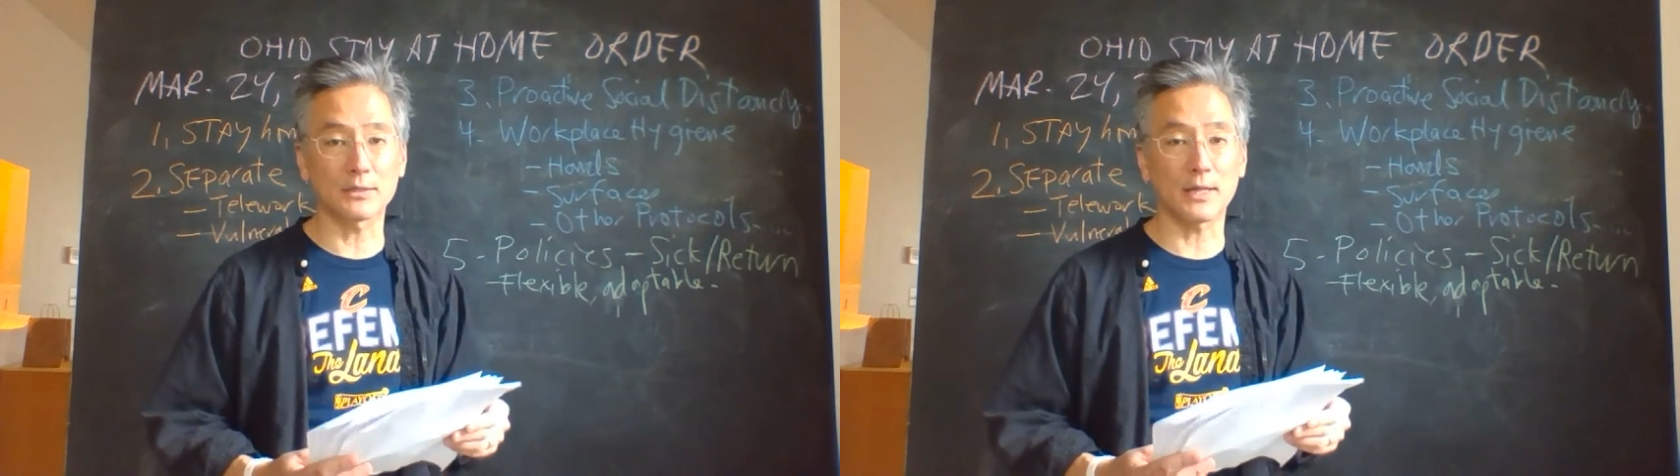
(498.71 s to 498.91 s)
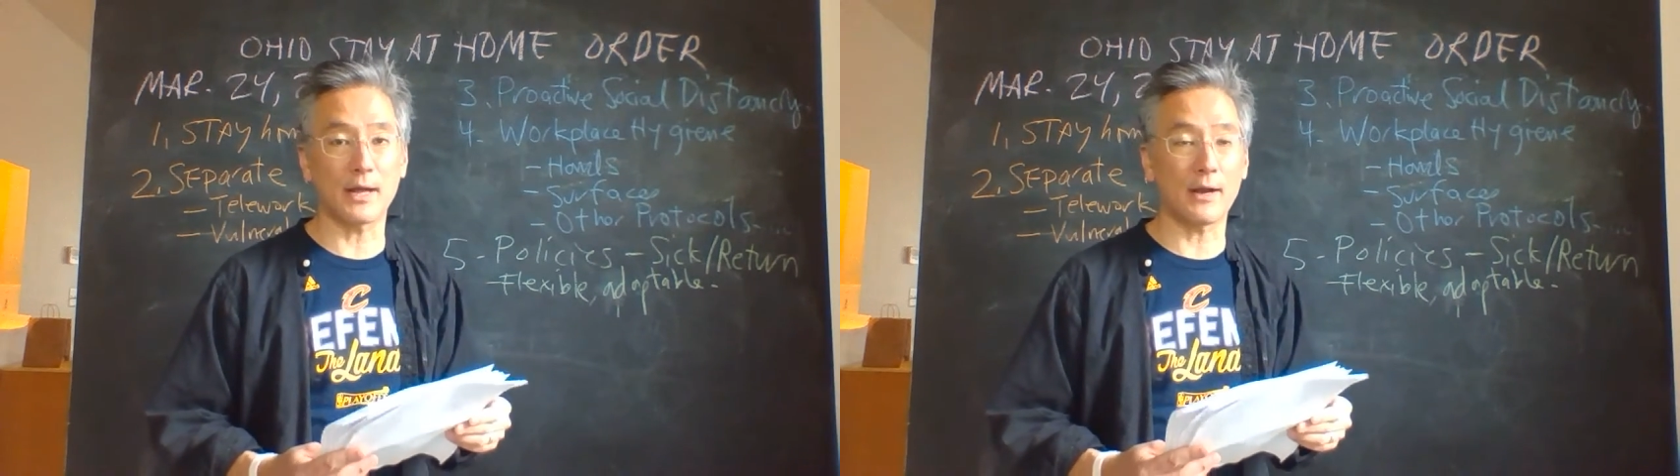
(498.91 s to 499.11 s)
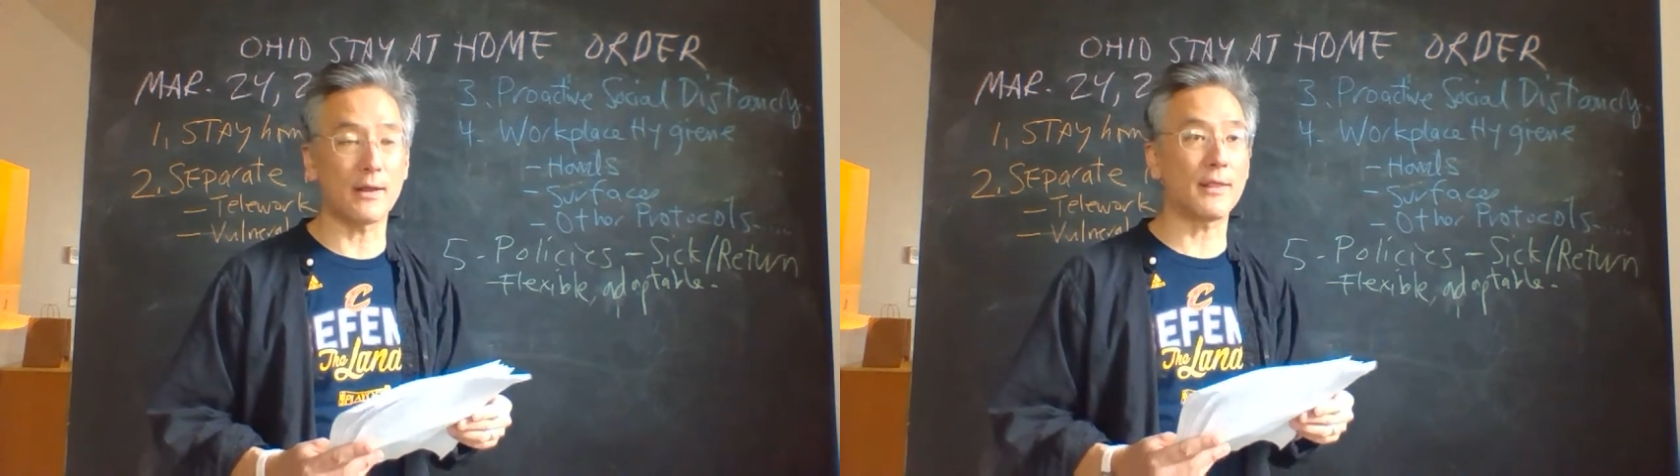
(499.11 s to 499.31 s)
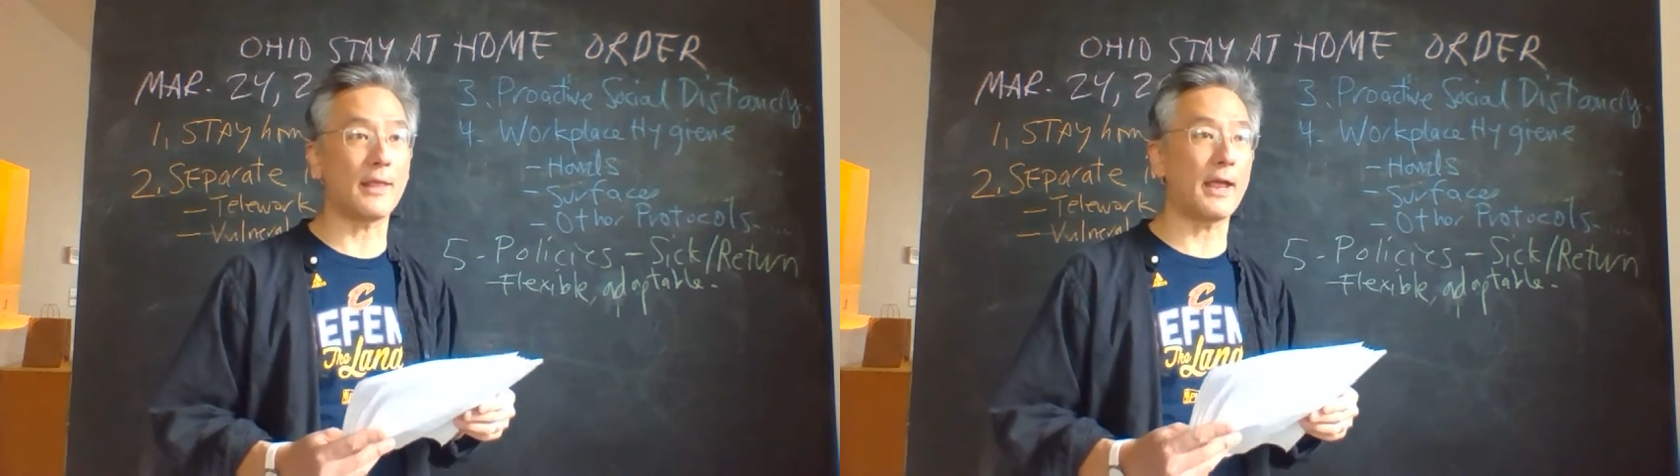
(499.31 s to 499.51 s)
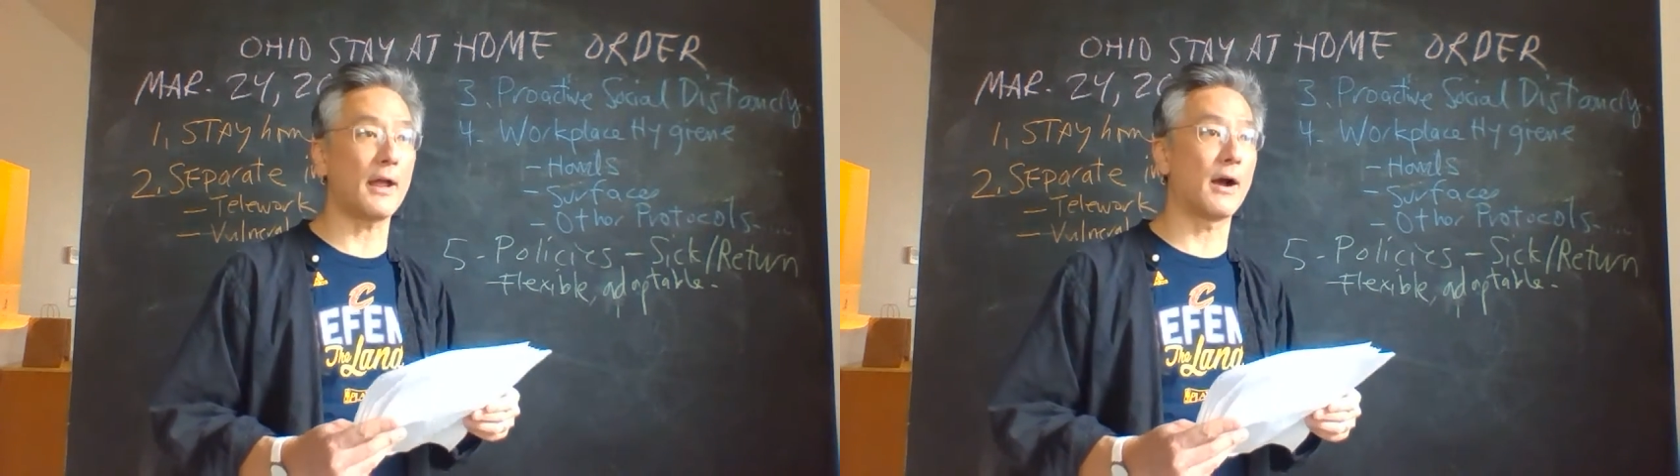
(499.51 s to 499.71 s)

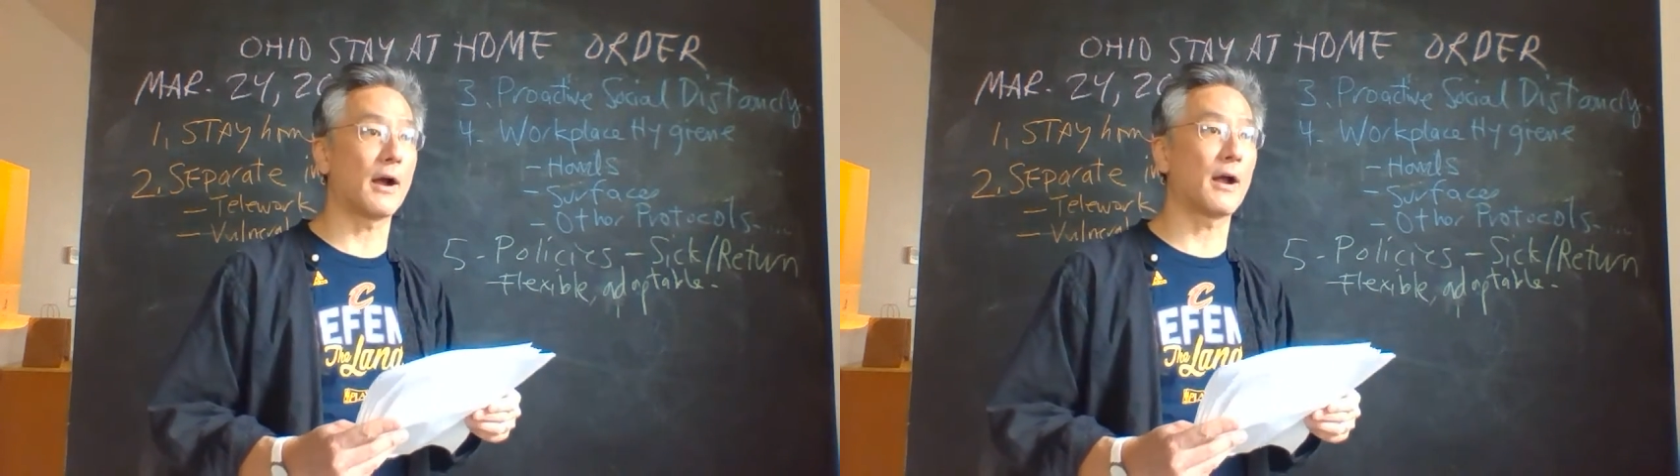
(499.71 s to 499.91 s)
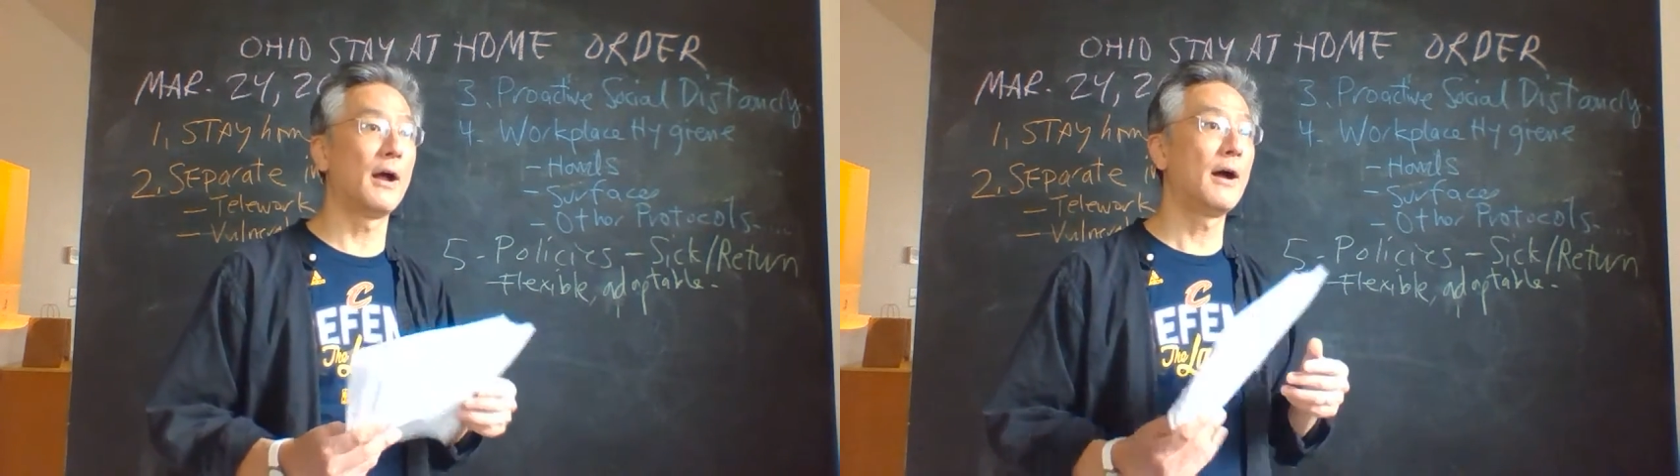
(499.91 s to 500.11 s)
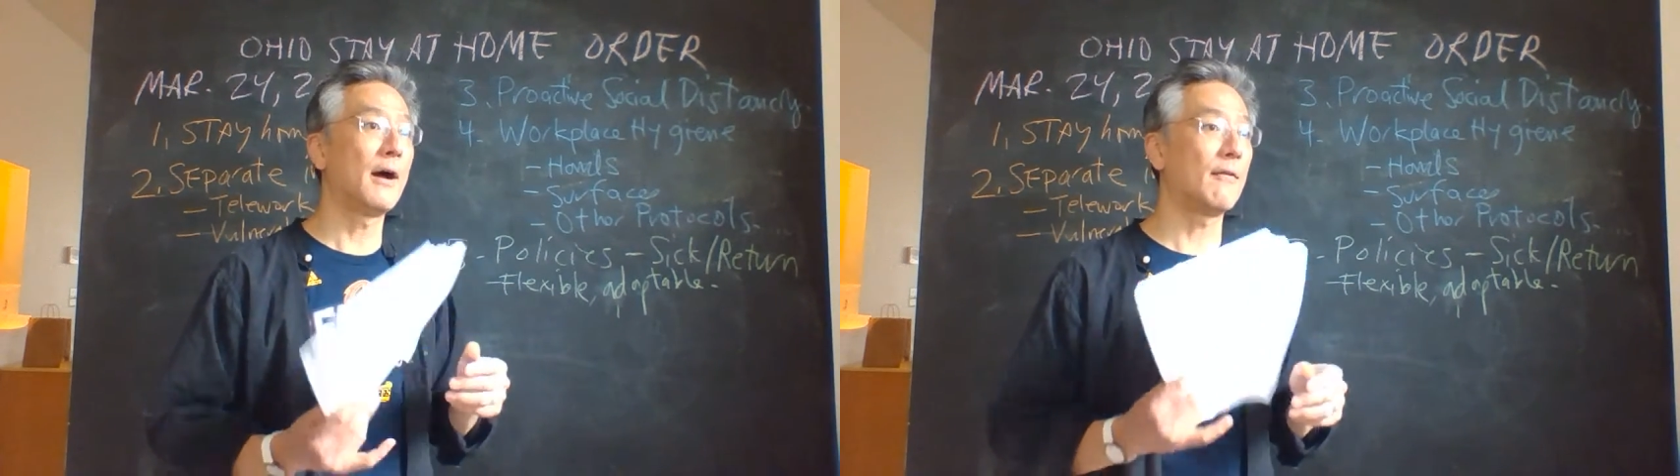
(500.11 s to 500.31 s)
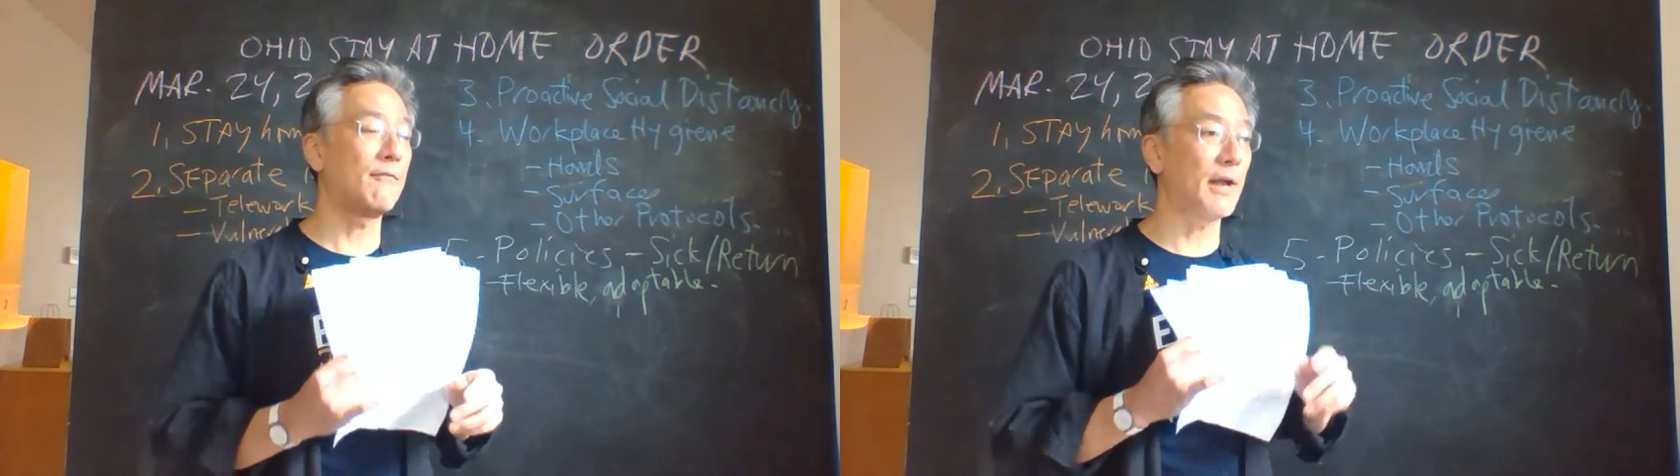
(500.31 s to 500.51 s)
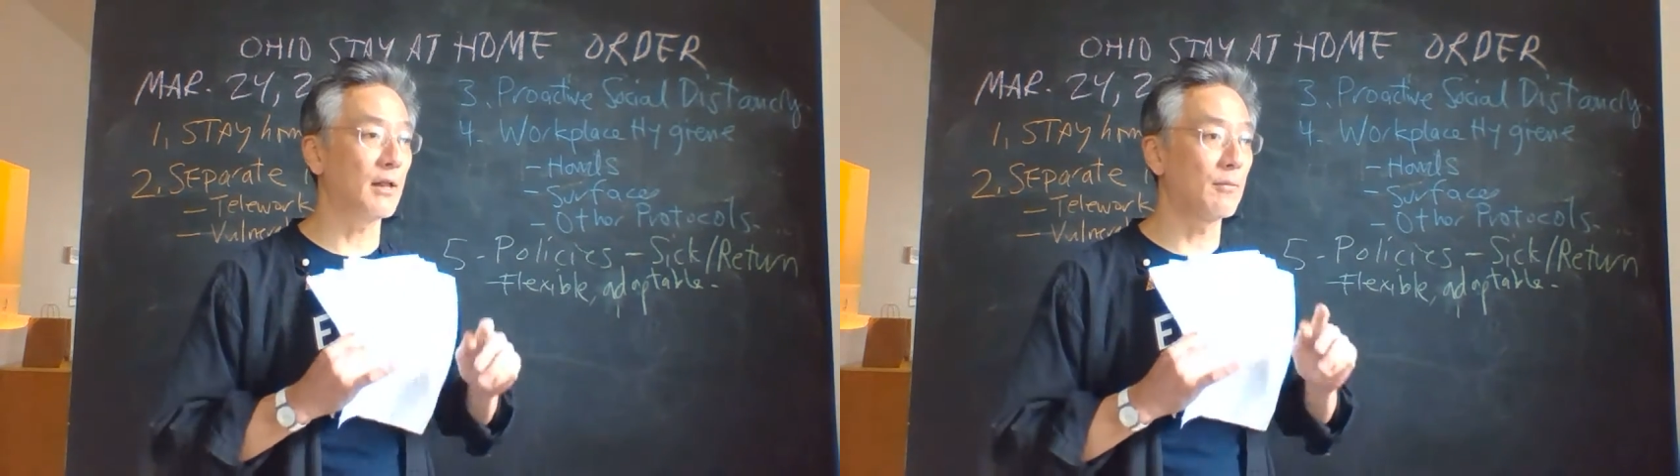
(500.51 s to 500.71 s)
They are
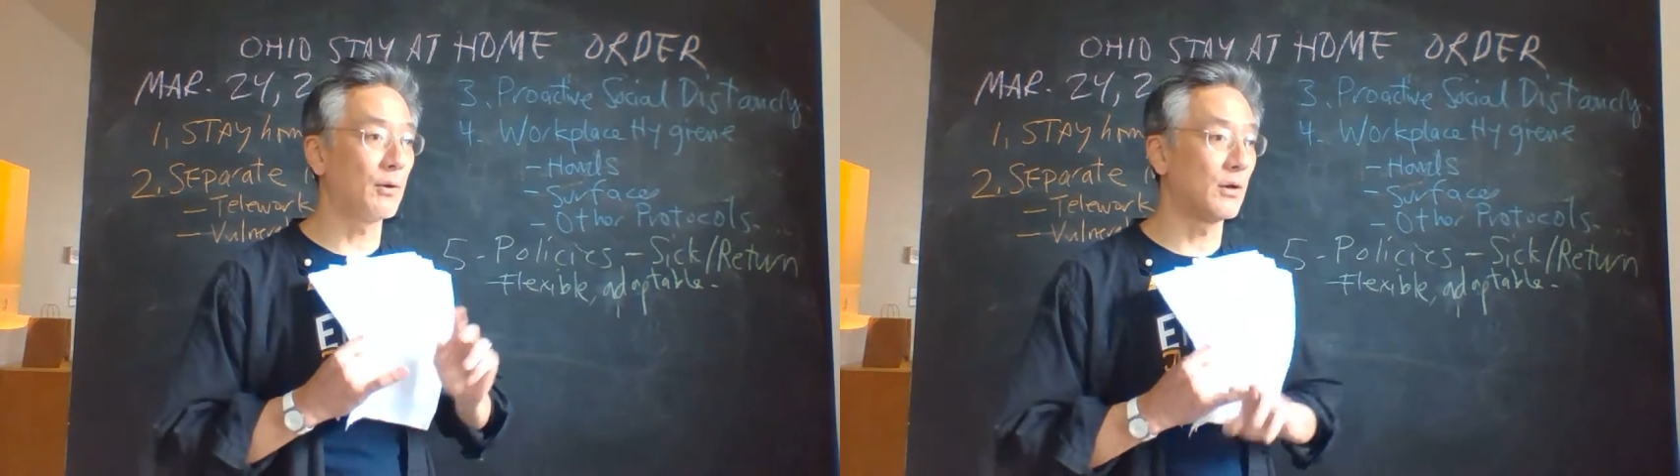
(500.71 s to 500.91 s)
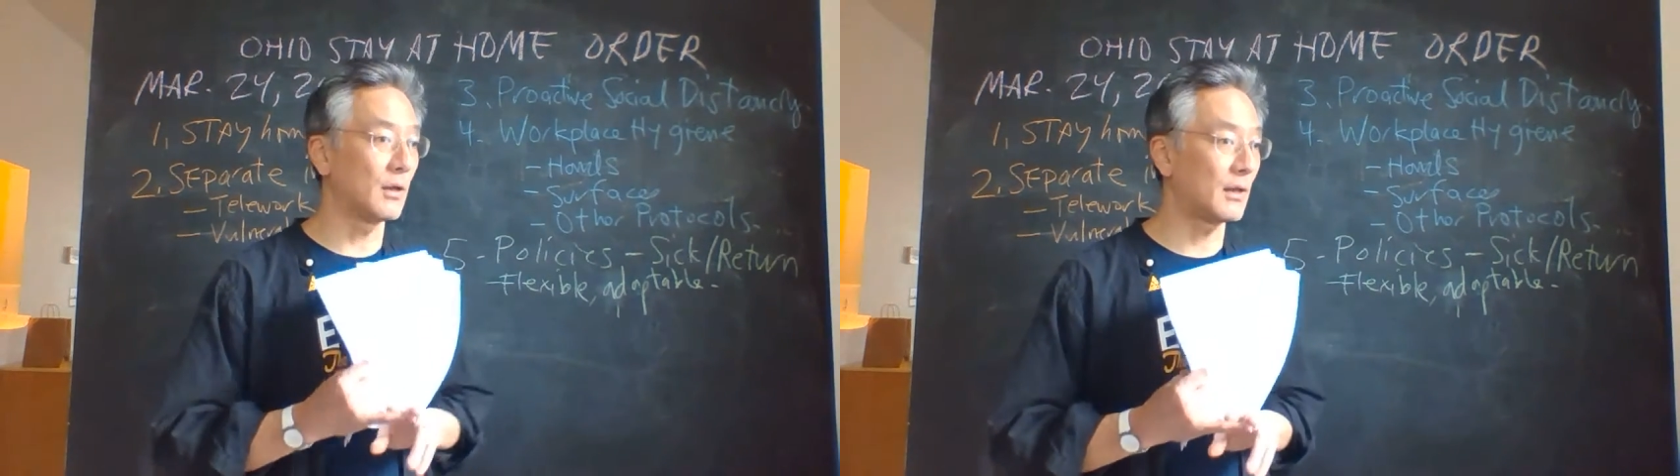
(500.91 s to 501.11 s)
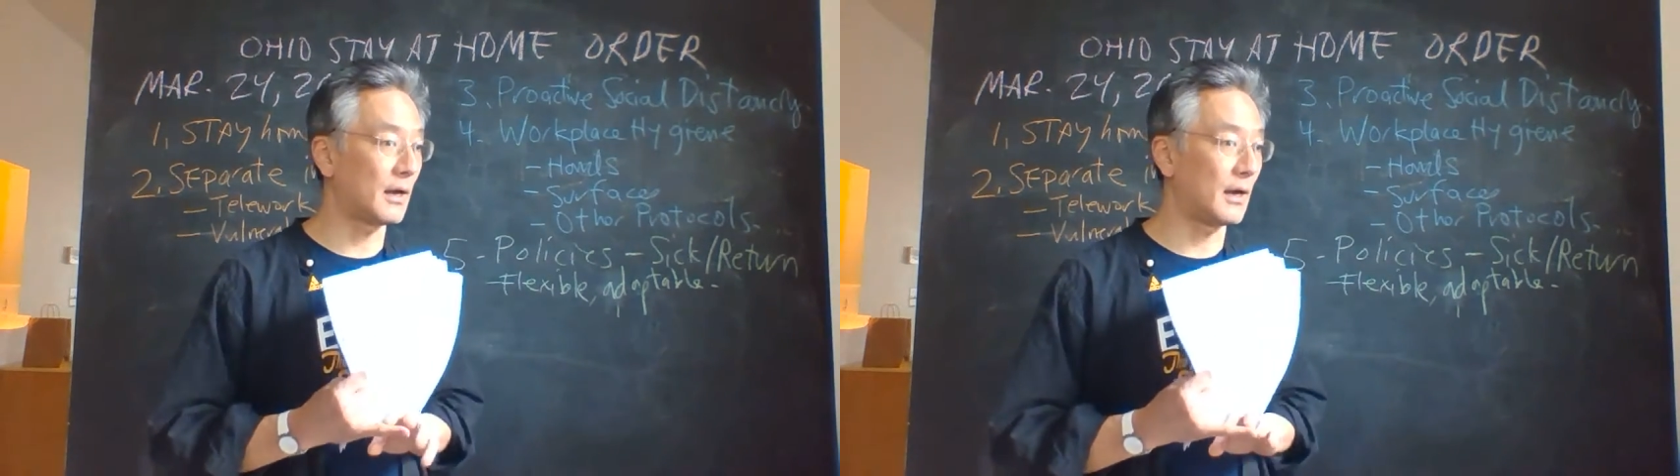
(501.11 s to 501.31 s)
available